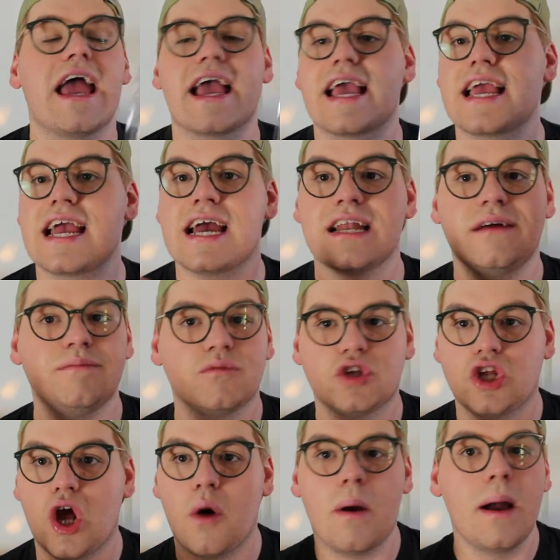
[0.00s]
And,
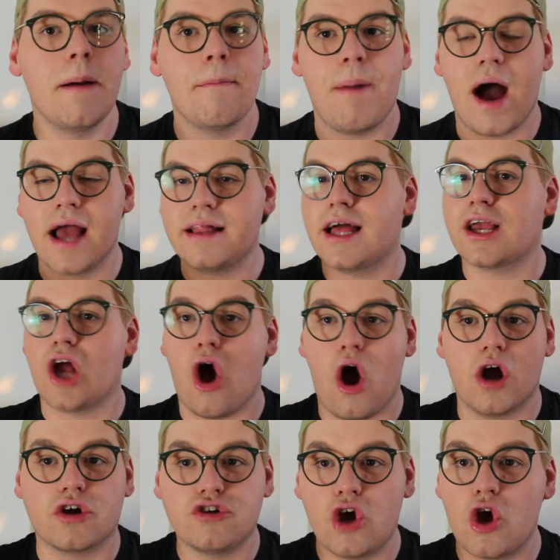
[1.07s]
you know, by like
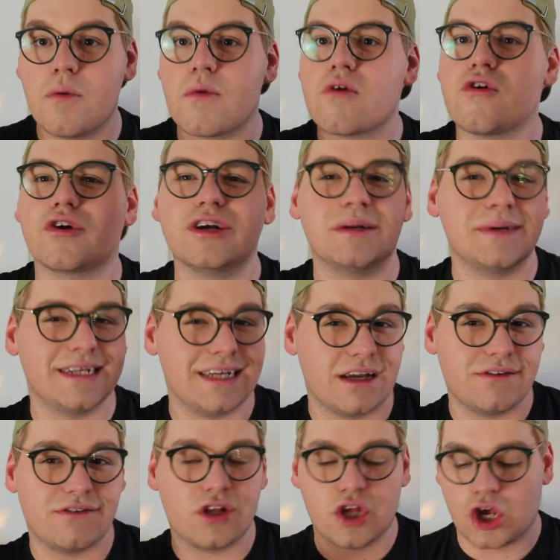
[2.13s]
October, they're going to be
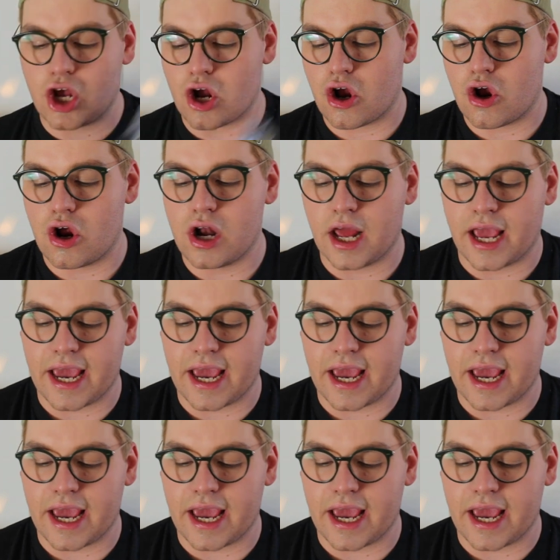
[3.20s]
nice and cured.